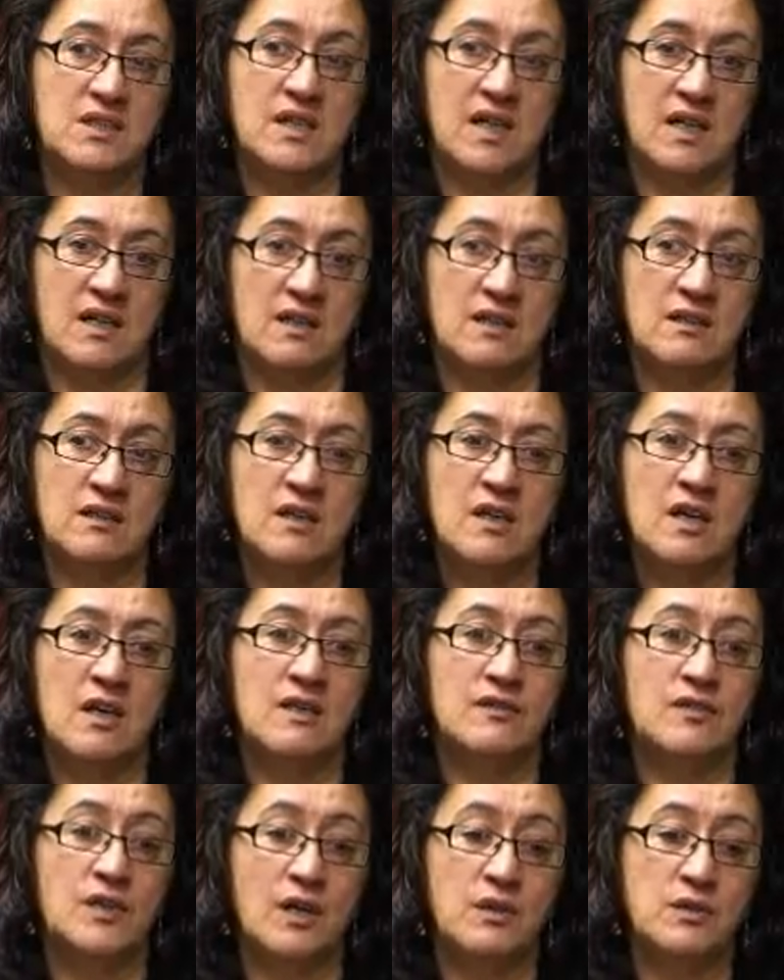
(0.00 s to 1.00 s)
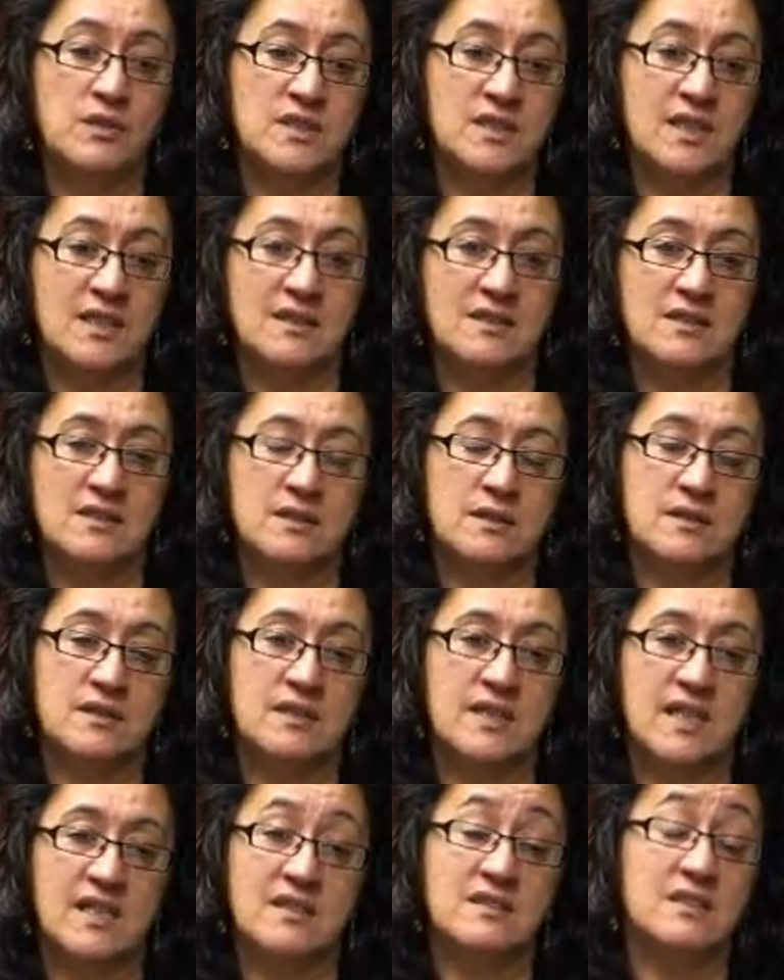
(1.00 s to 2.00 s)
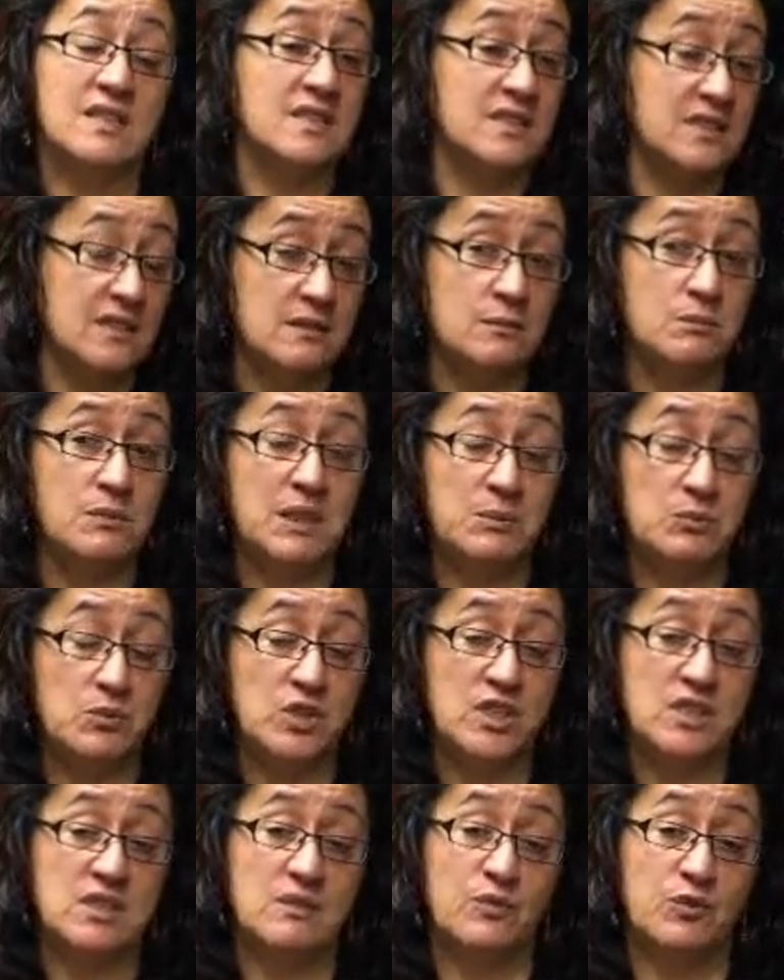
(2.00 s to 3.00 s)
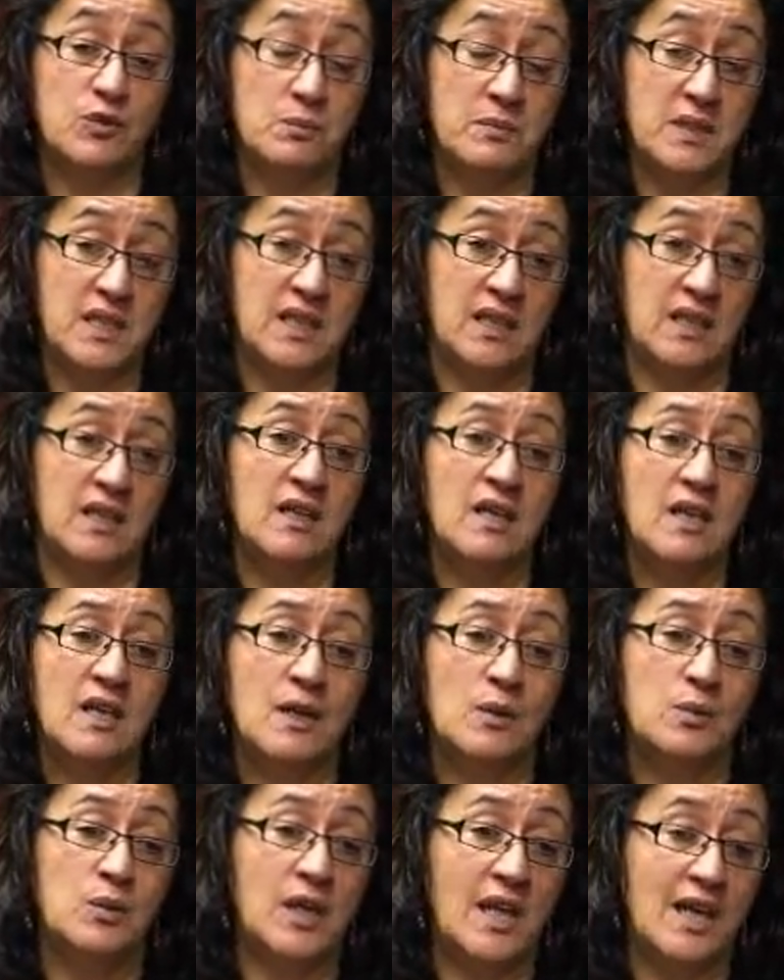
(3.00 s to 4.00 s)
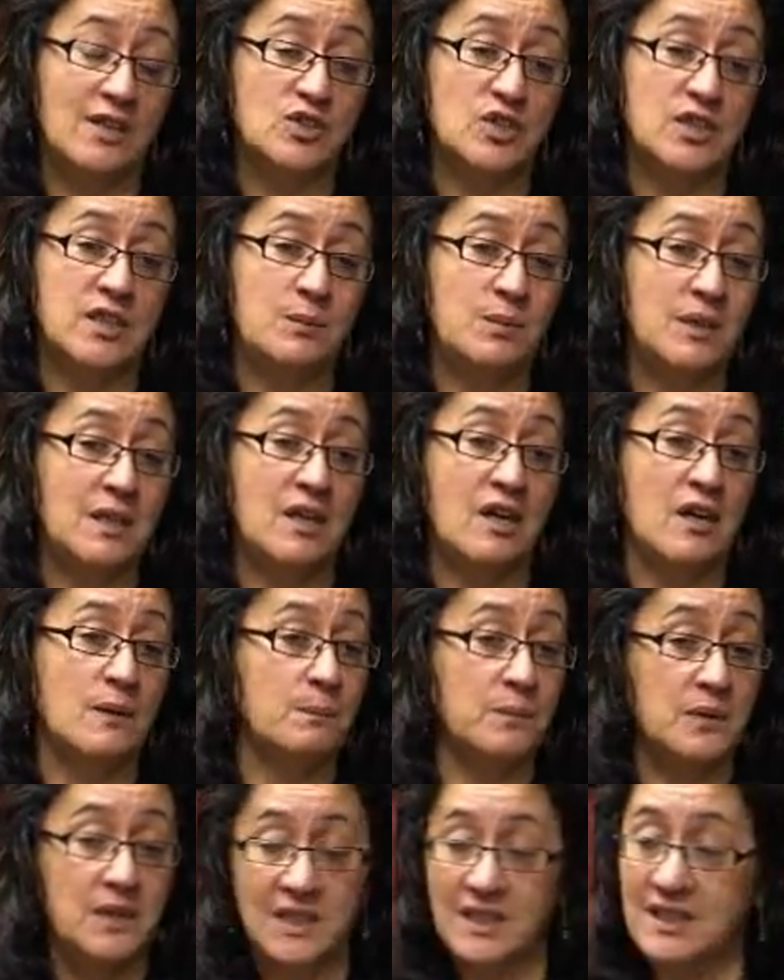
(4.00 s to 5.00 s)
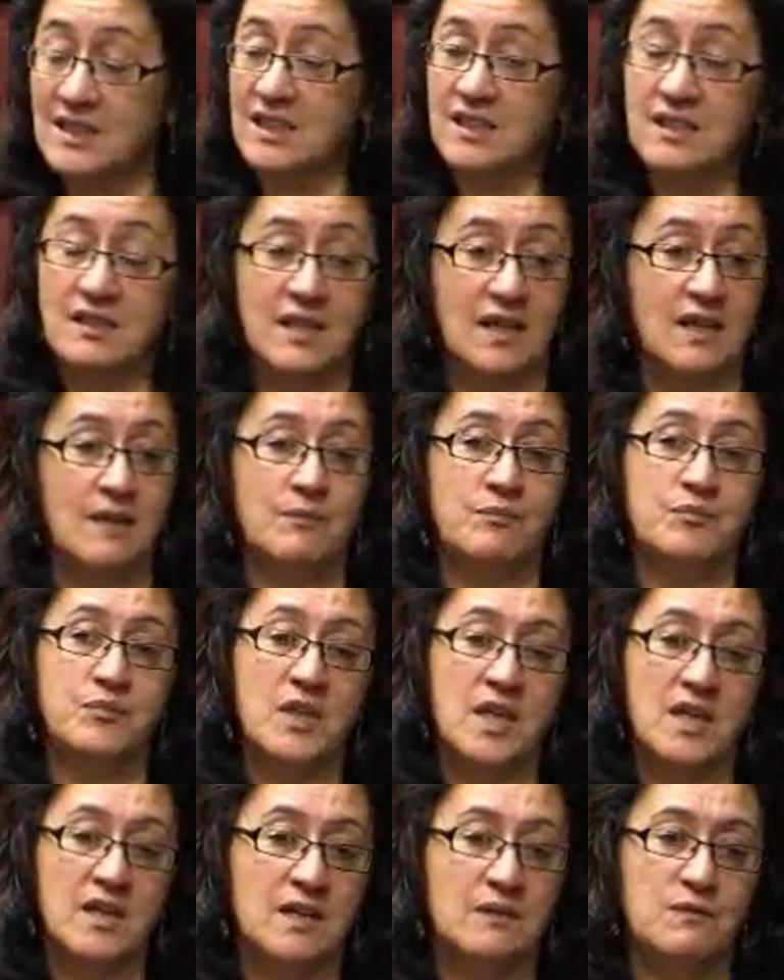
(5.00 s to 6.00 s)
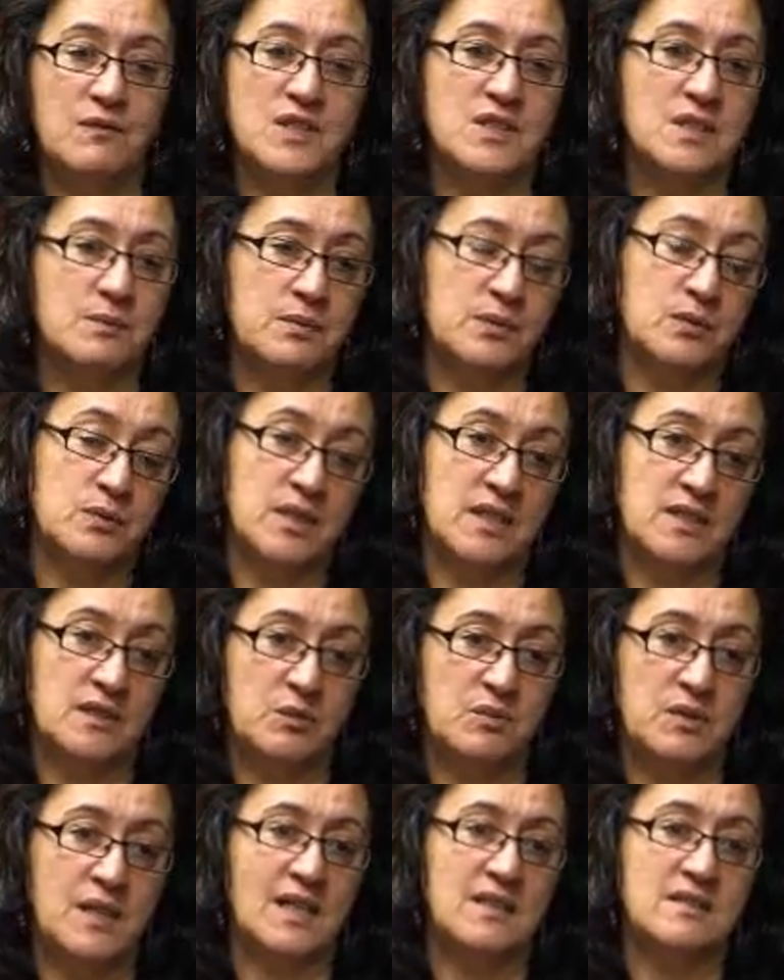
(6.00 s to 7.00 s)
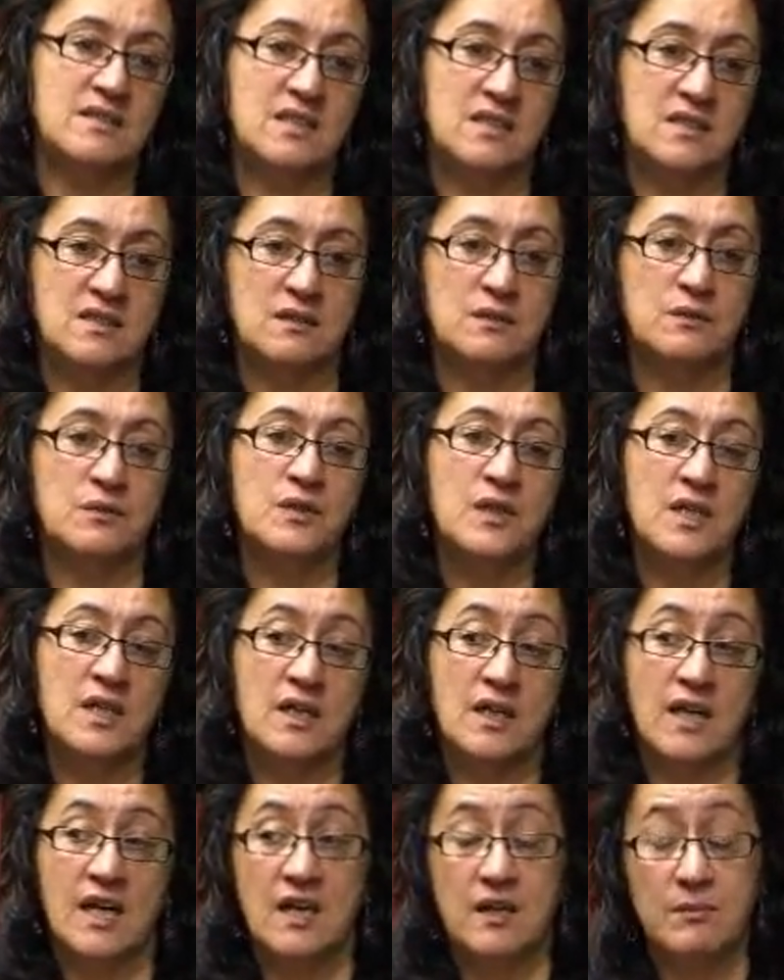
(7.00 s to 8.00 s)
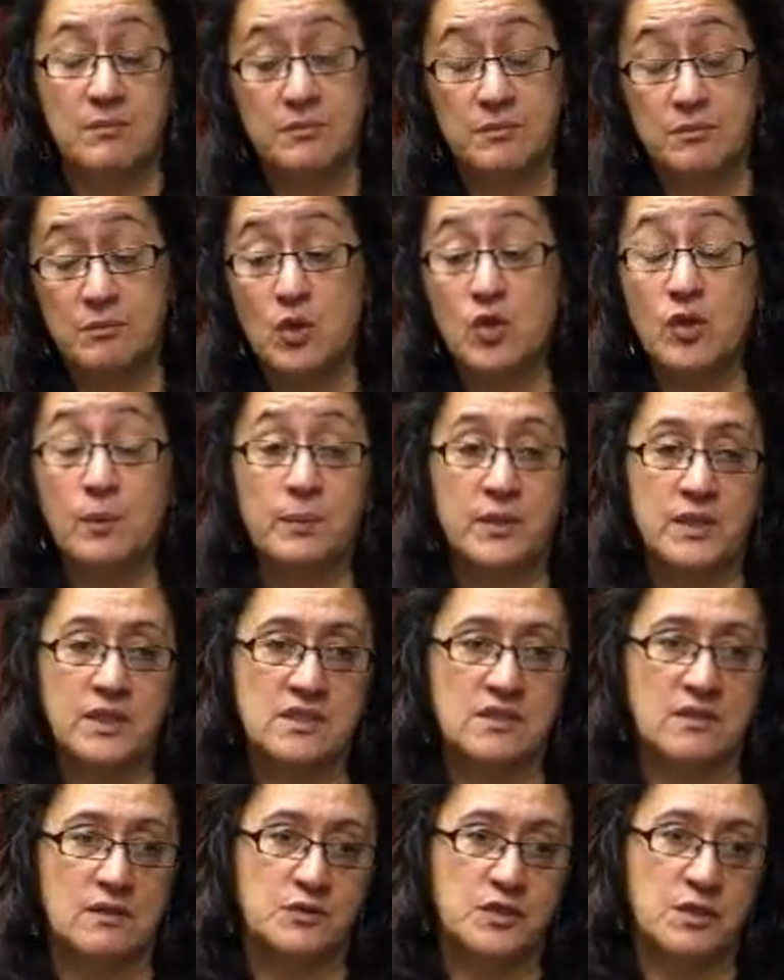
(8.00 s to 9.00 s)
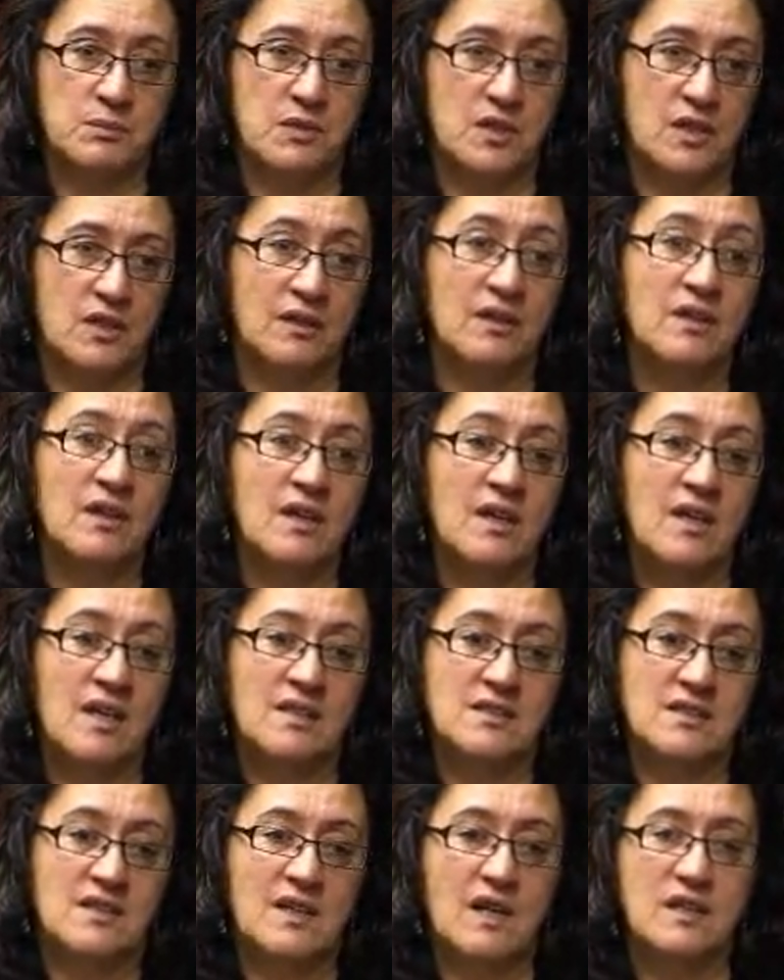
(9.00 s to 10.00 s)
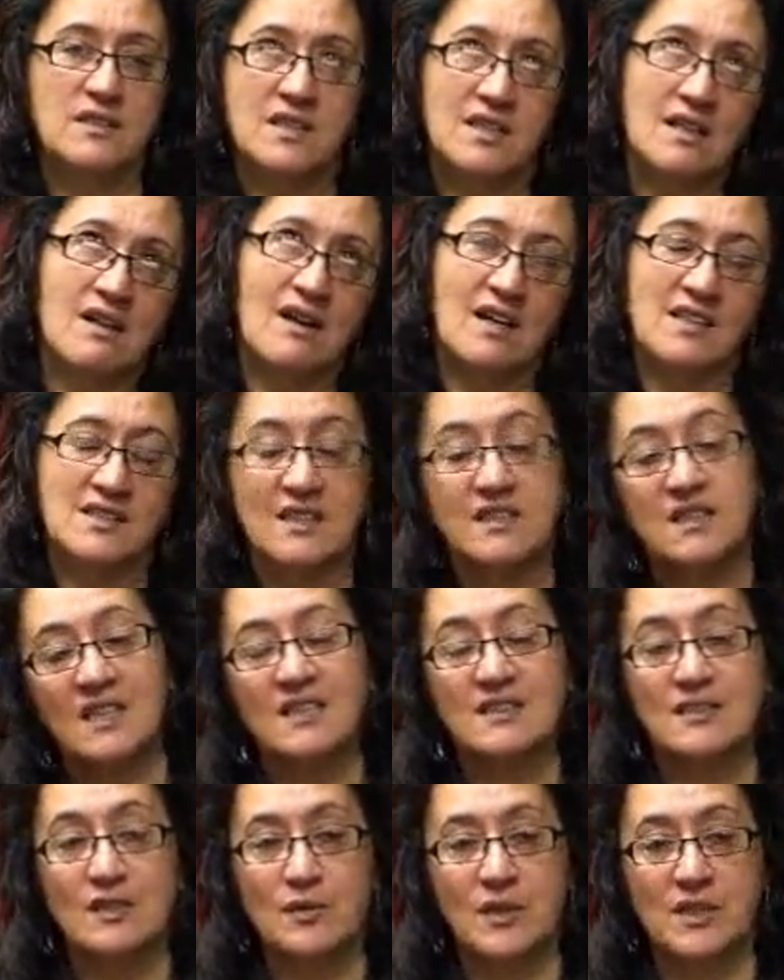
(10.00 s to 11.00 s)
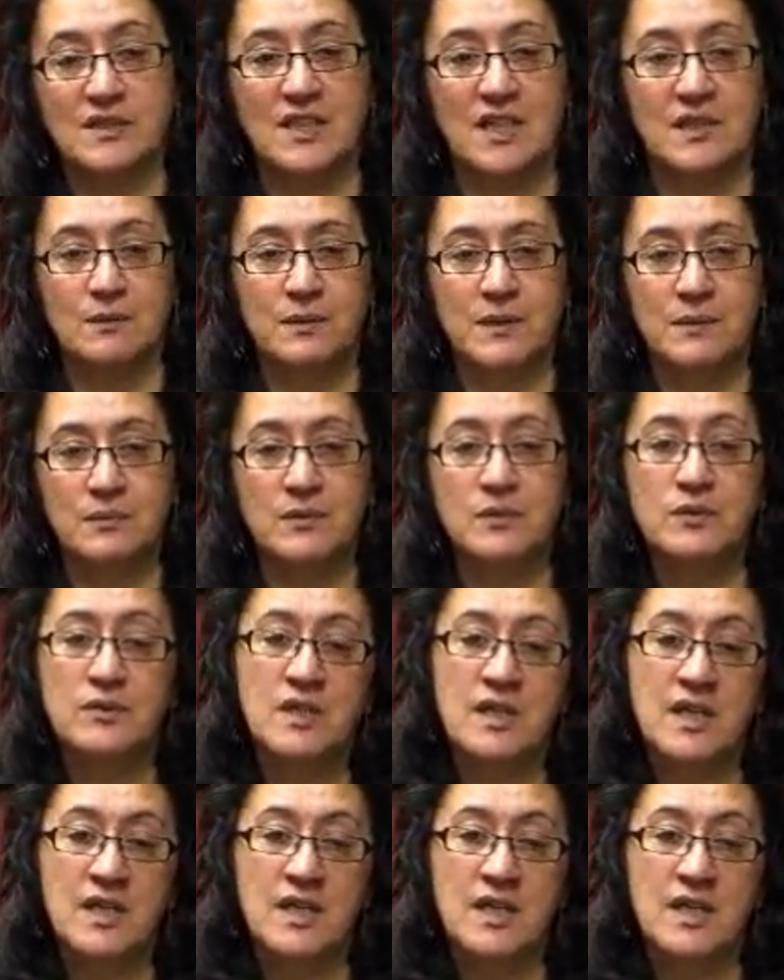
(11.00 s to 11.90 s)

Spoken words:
now, those things that are distant memories for me will actually be completely invisible in the realities of mokopunas of tomorrow. So those are the kinds of things I want young people.